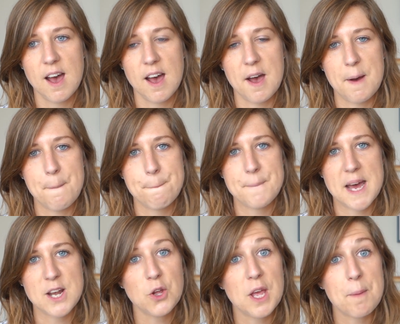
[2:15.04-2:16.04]

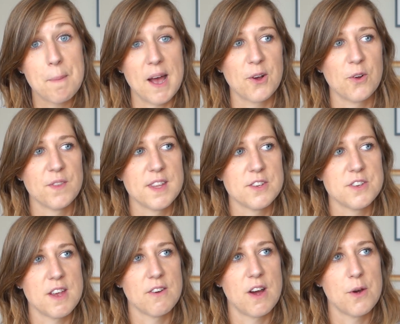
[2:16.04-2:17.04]
And looking back on this
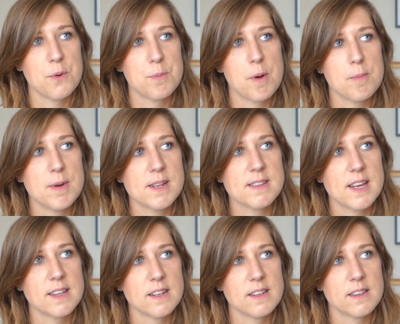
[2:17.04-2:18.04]
year, I would probably say
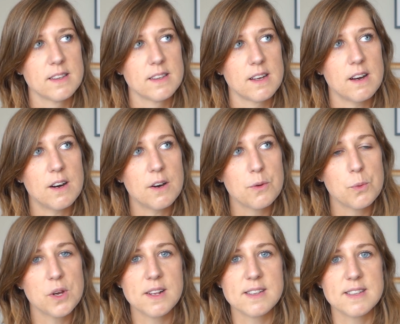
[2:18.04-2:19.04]
that hard
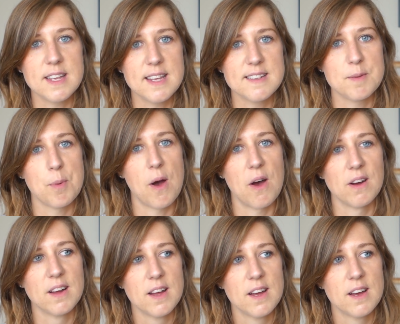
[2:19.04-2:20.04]
work is the easy part.
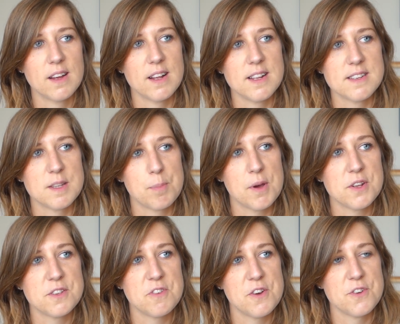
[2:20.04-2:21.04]
It's the
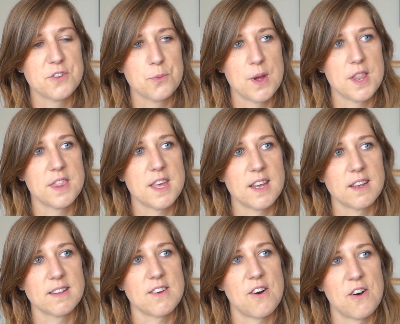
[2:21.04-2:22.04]
perseverance when
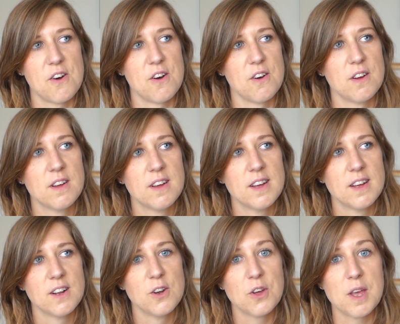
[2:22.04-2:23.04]
things are
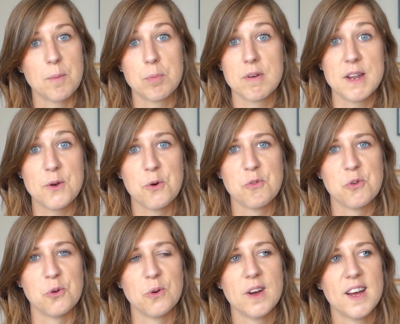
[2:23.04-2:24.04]
looking pretty
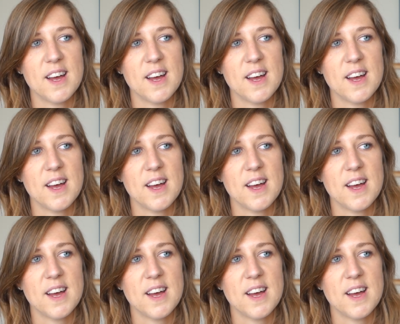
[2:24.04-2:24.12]
awful,